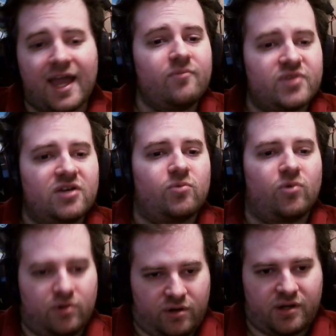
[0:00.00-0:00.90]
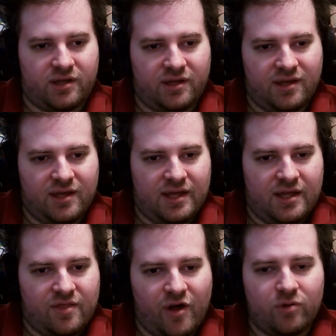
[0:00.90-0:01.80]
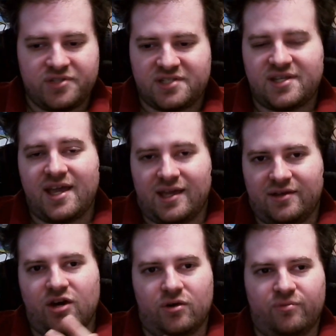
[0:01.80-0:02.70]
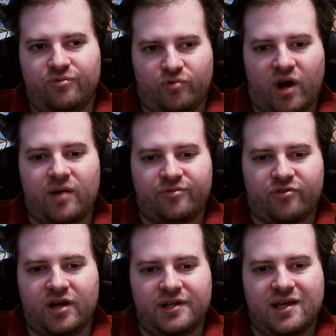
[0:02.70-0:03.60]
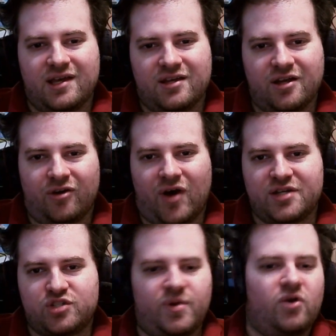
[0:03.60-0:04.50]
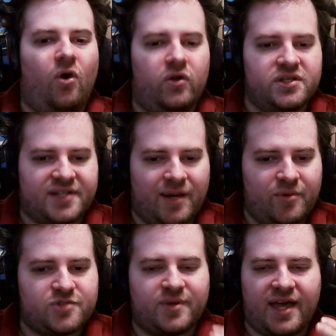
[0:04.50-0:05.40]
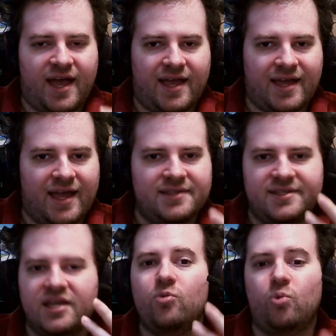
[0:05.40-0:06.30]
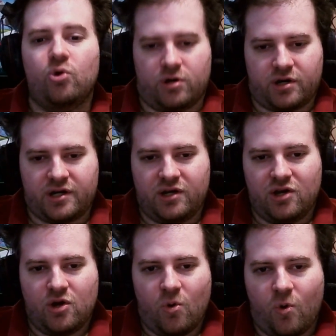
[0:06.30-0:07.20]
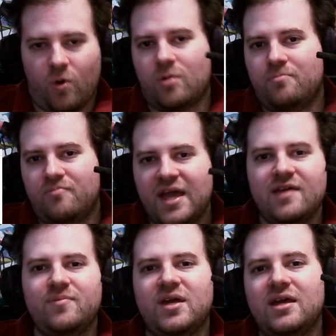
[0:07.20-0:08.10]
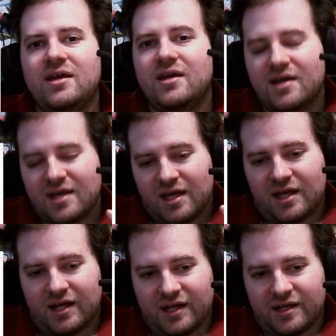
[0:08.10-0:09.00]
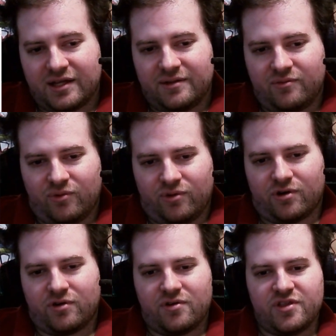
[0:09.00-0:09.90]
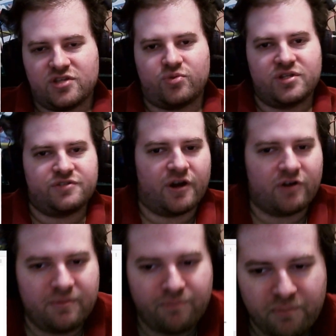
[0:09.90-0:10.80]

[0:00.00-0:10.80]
didn't work. They'll say, you know, right up front, you know, I spent all this time with this mechanic and it didn't work. Or maybe, or this was very